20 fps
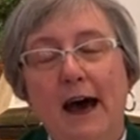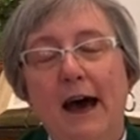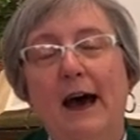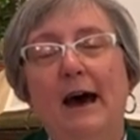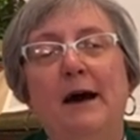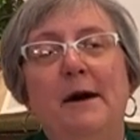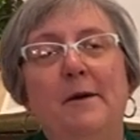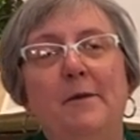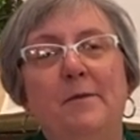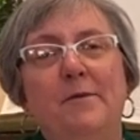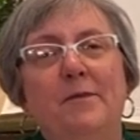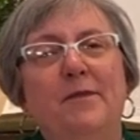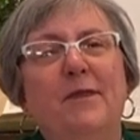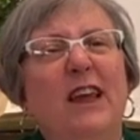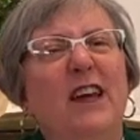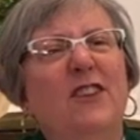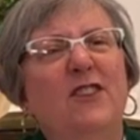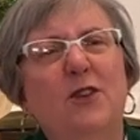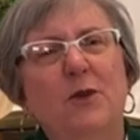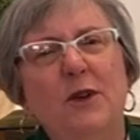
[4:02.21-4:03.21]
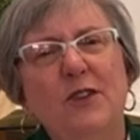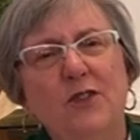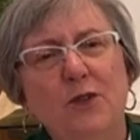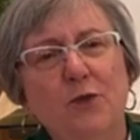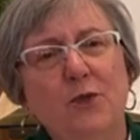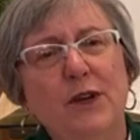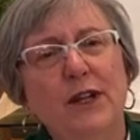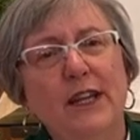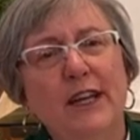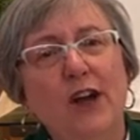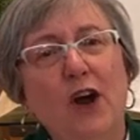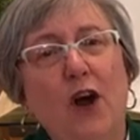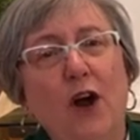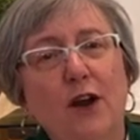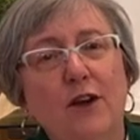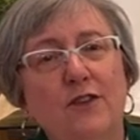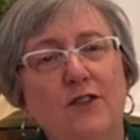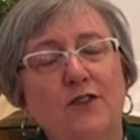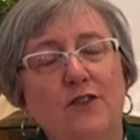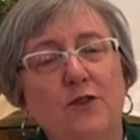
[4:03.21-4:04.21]
Um, so it's a really
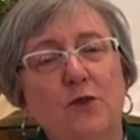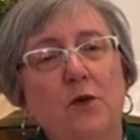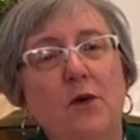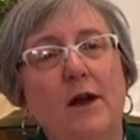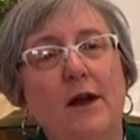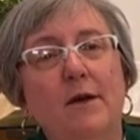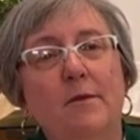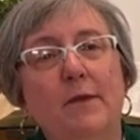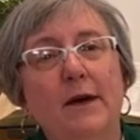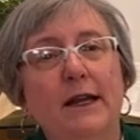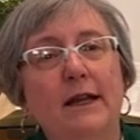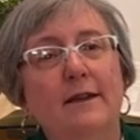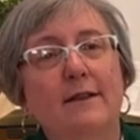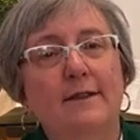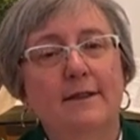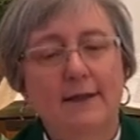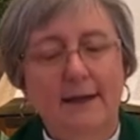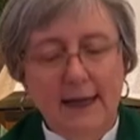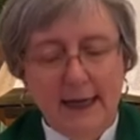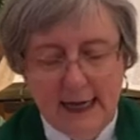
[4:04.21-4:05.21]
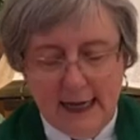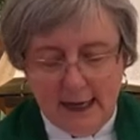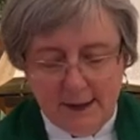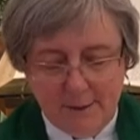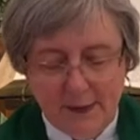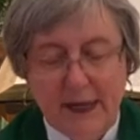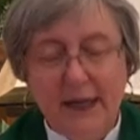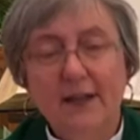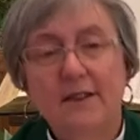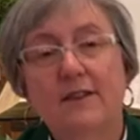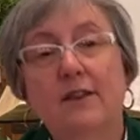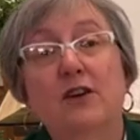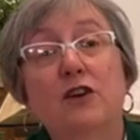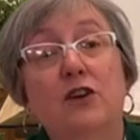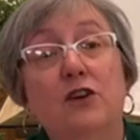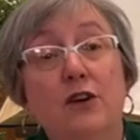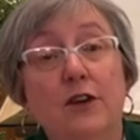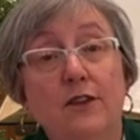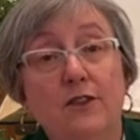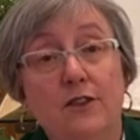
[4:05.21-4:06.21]
hard story, but it's but it's a
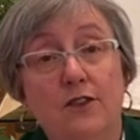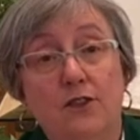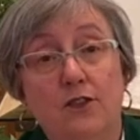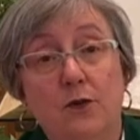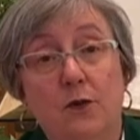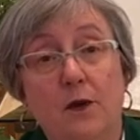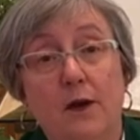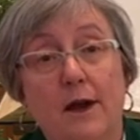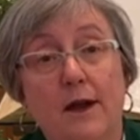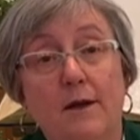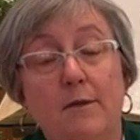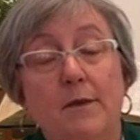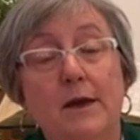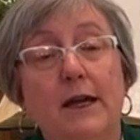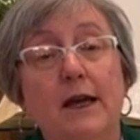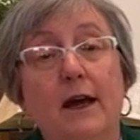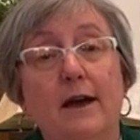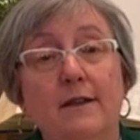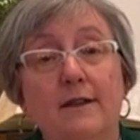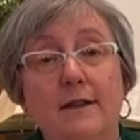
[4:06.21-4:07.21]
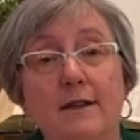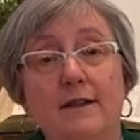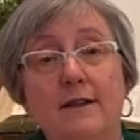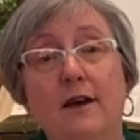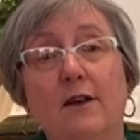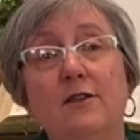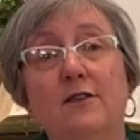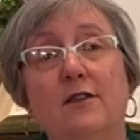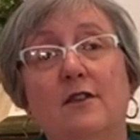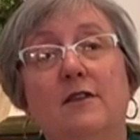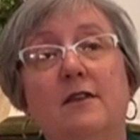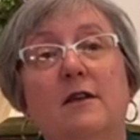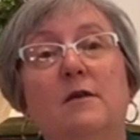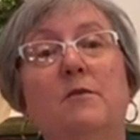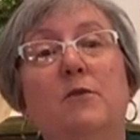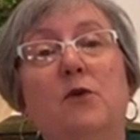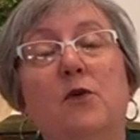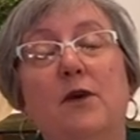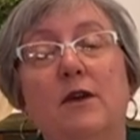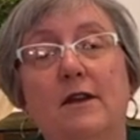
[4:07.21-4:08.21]
good story because it tells us
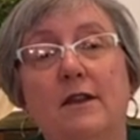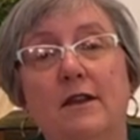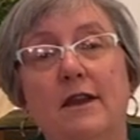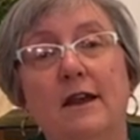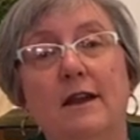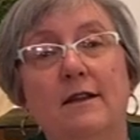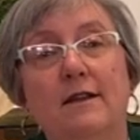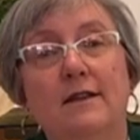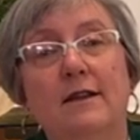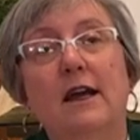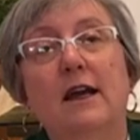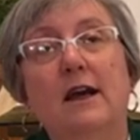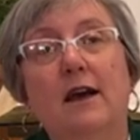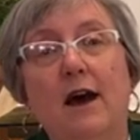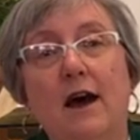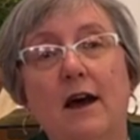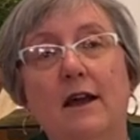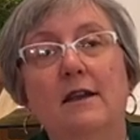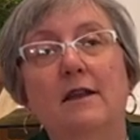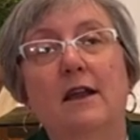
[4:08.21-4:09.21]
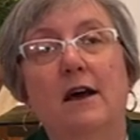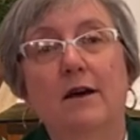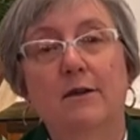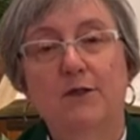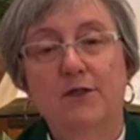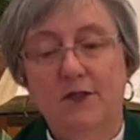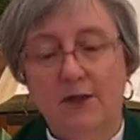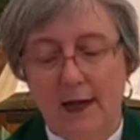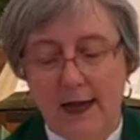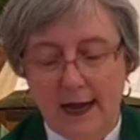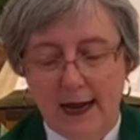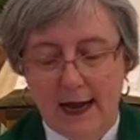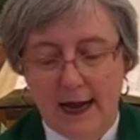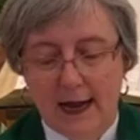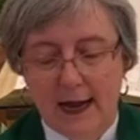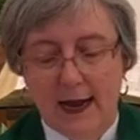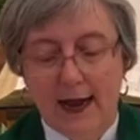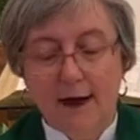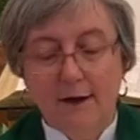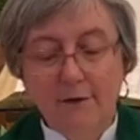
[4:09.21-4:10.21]
important things that God loves
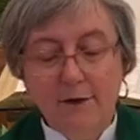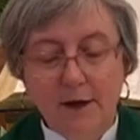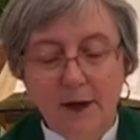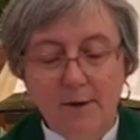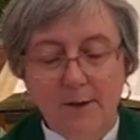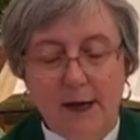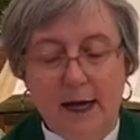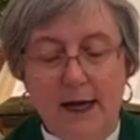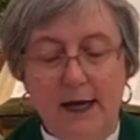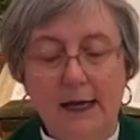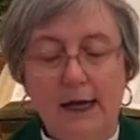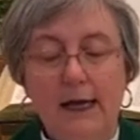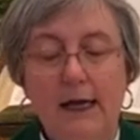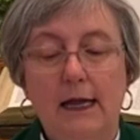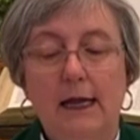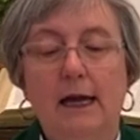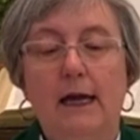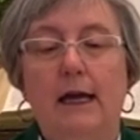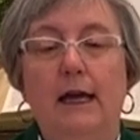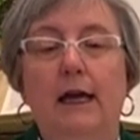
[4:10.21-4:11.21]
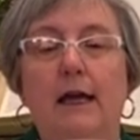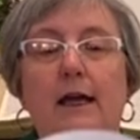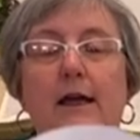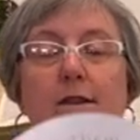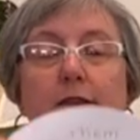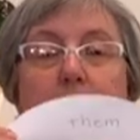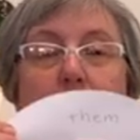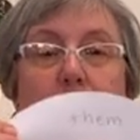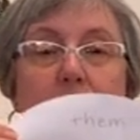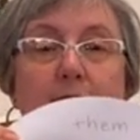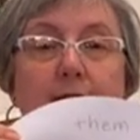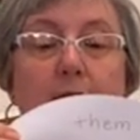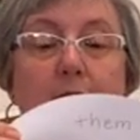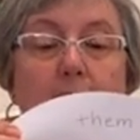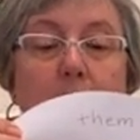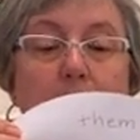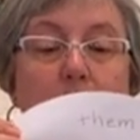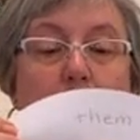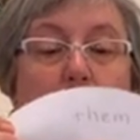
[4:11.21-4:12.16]
everybody the same.